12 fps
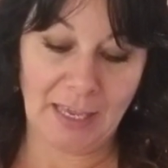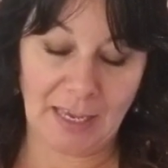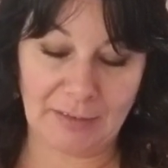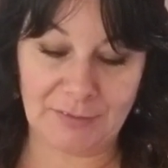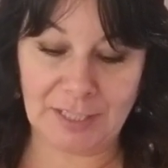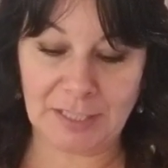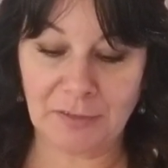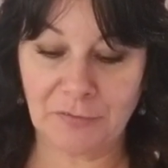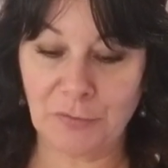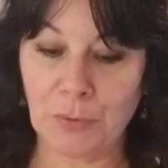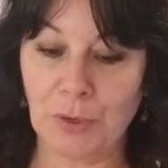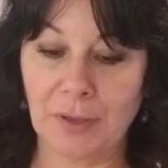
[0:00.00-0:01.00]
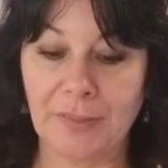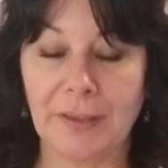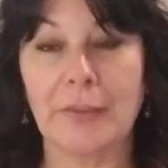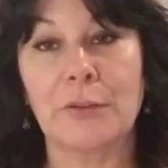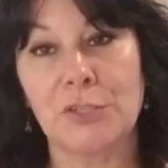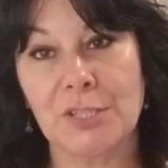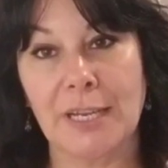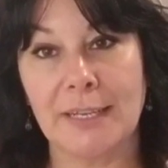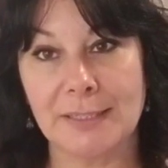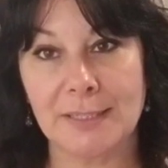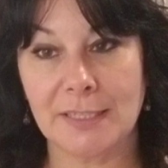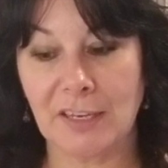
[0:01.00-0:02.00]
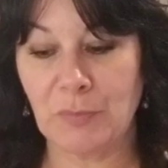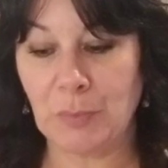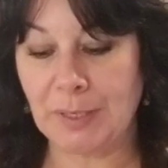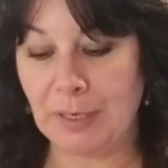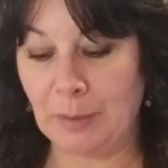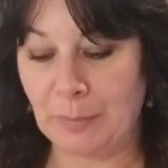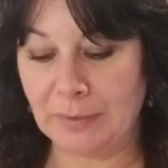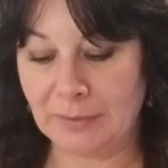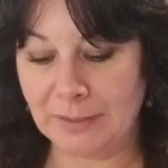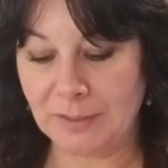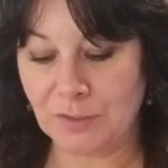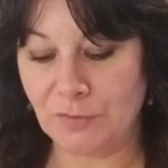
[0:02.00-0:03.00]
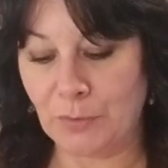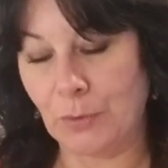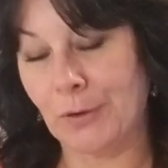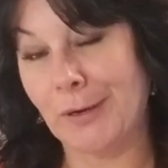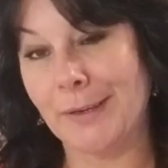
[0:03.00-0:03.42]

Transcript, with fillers: I've done it for the other signs that I've put out monthlies for,